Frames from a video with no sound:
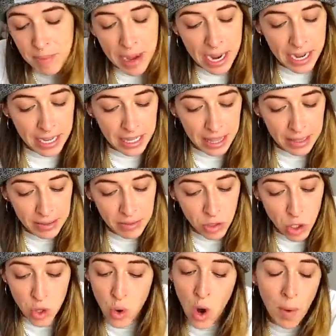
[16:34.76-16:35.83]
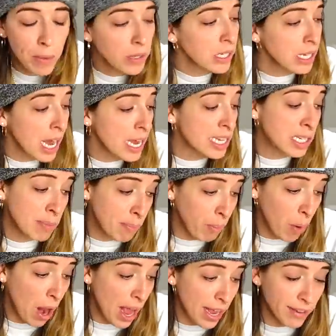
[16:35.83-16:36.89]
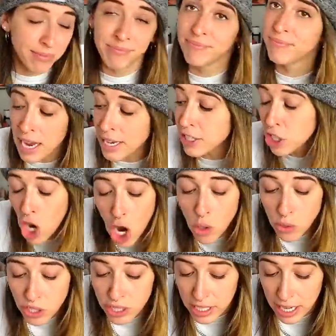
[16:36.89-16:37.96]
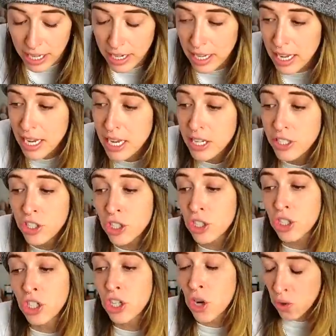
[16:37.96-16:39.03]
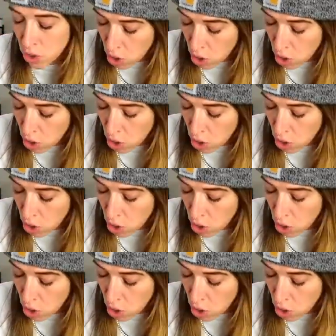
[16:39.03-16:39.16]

my normal sized bread, it toasts it. Just you don't